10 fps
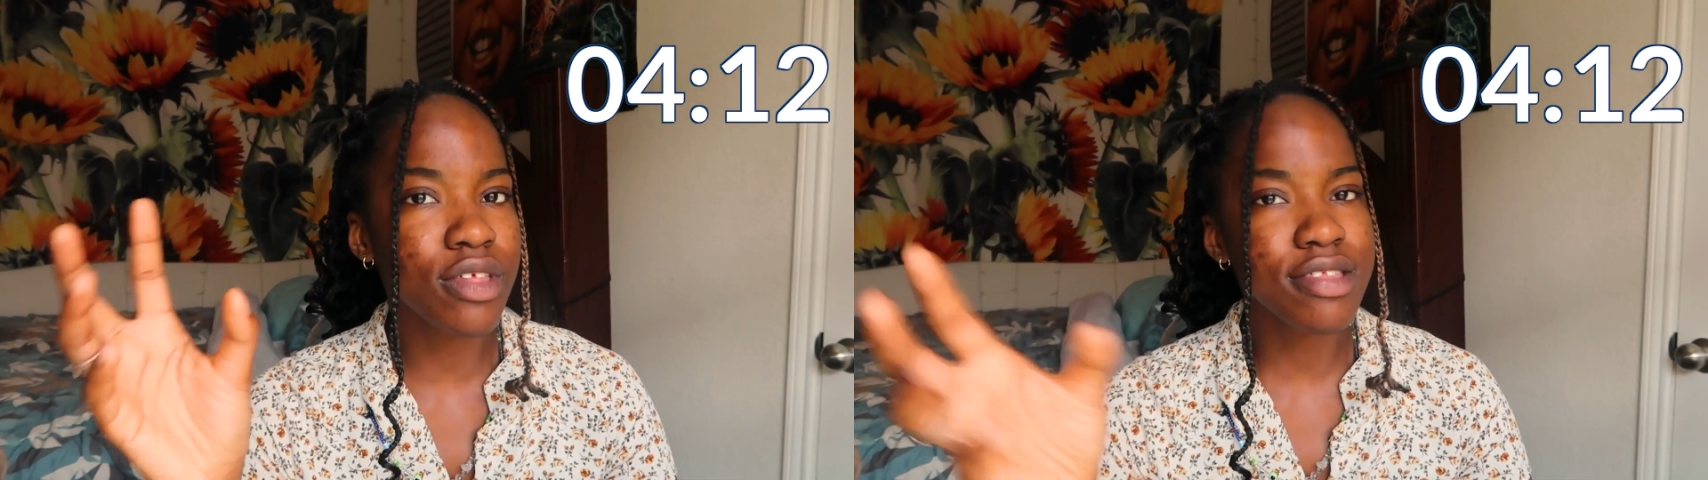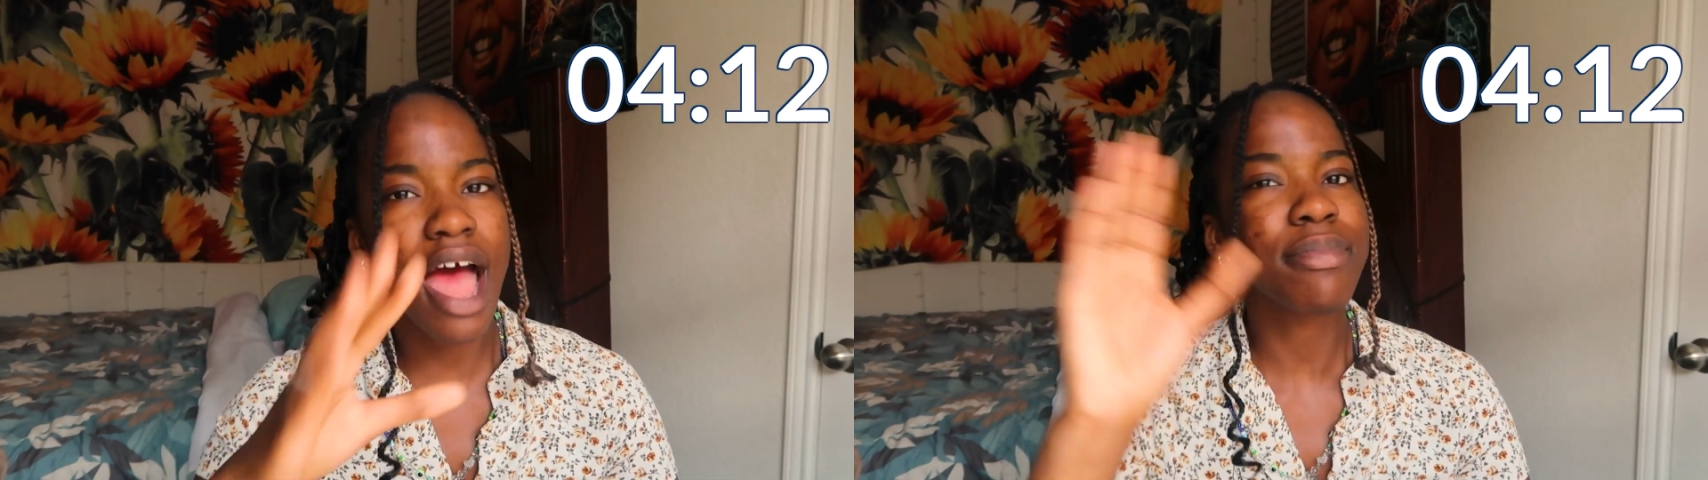
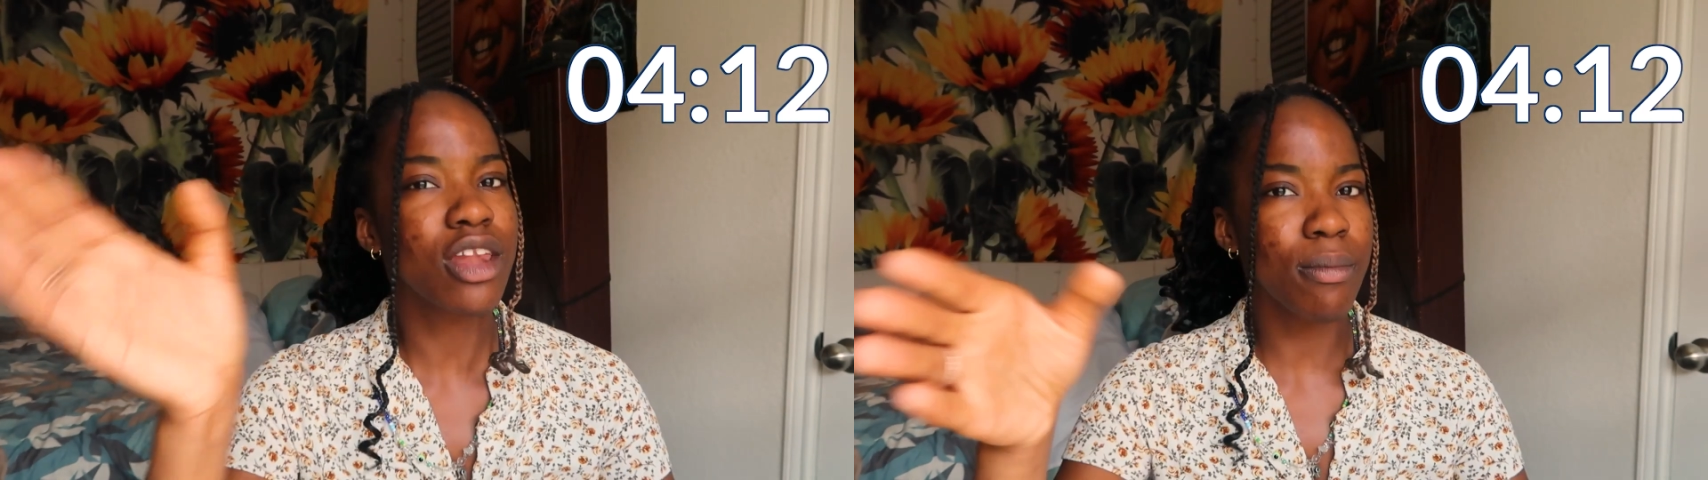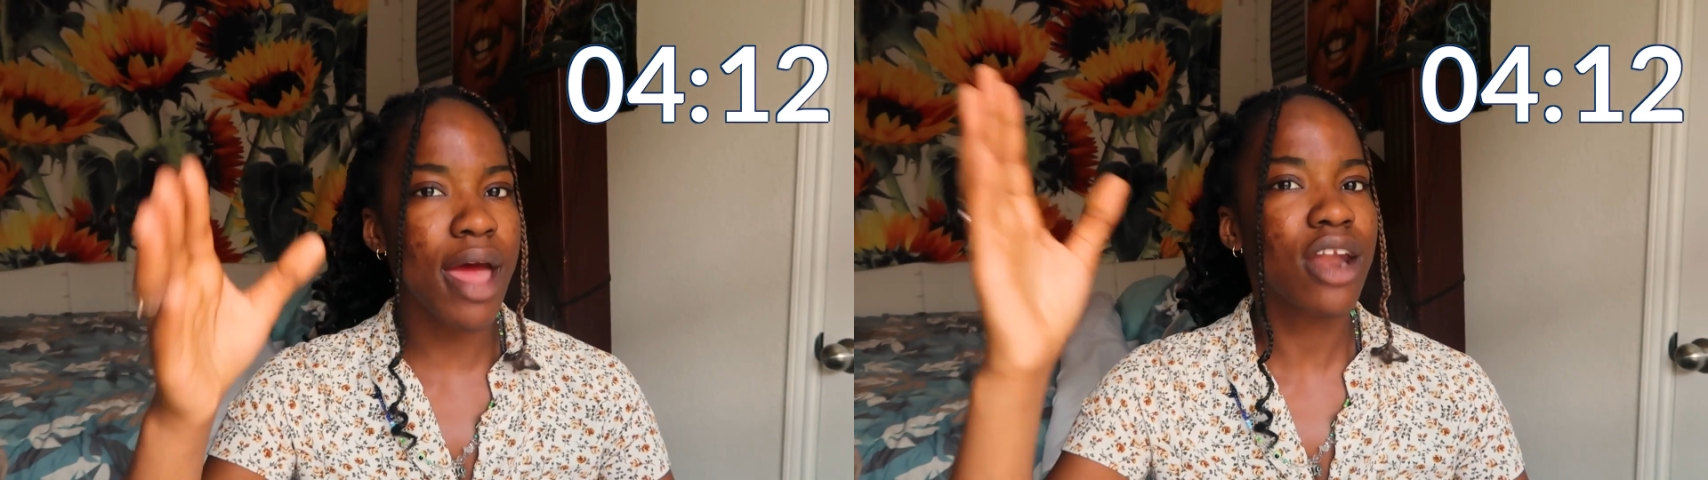this time.
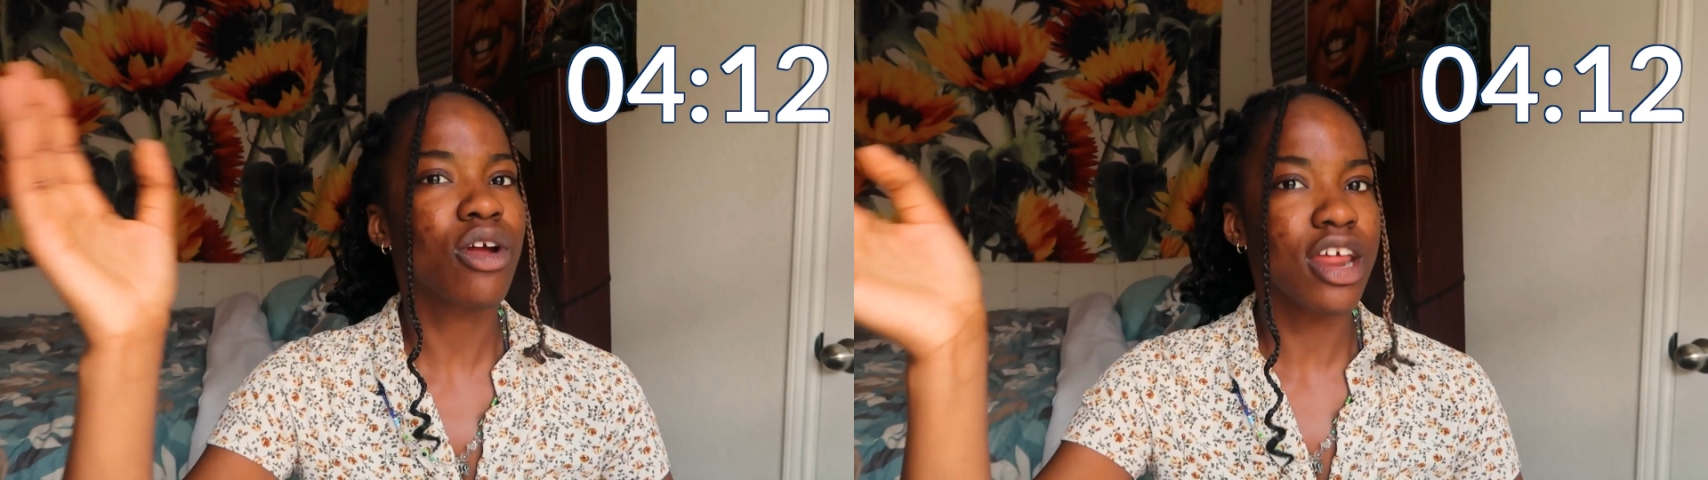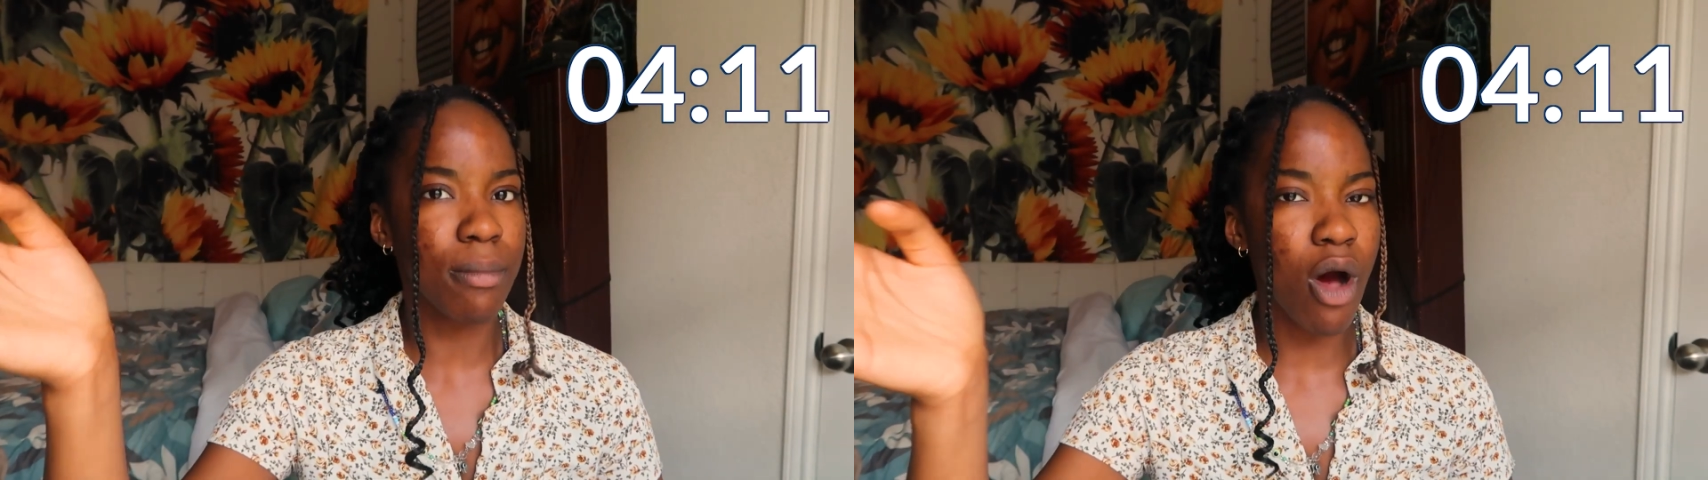That'll matter
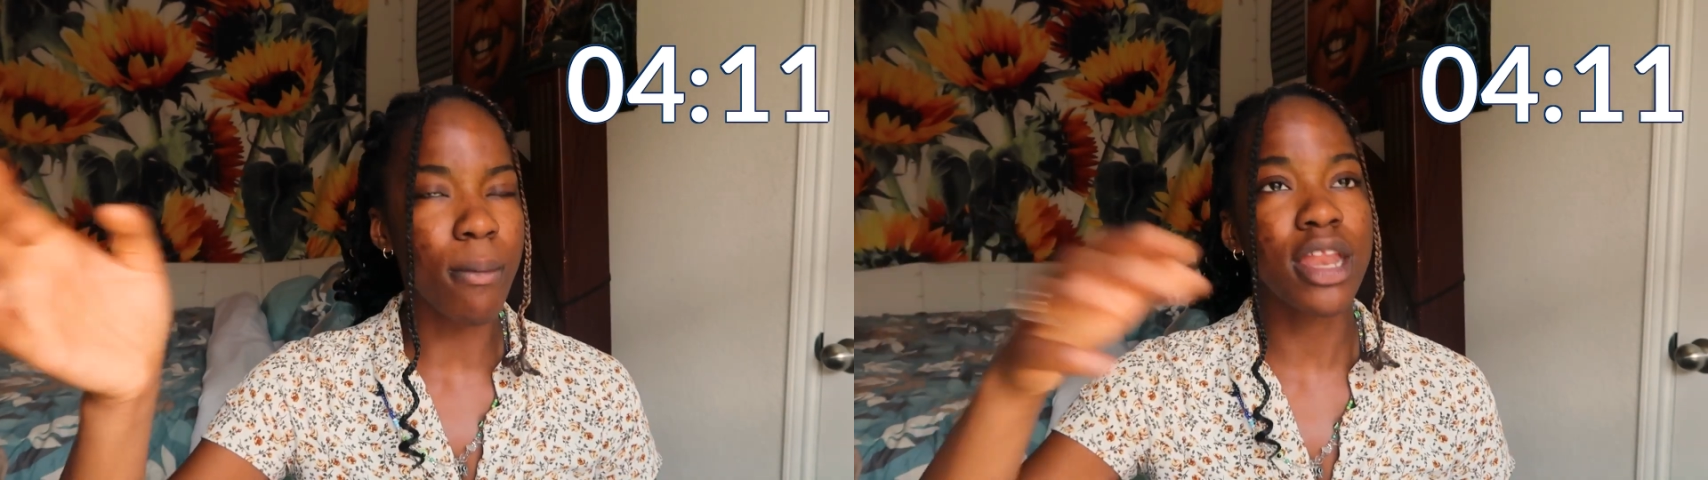in a moment.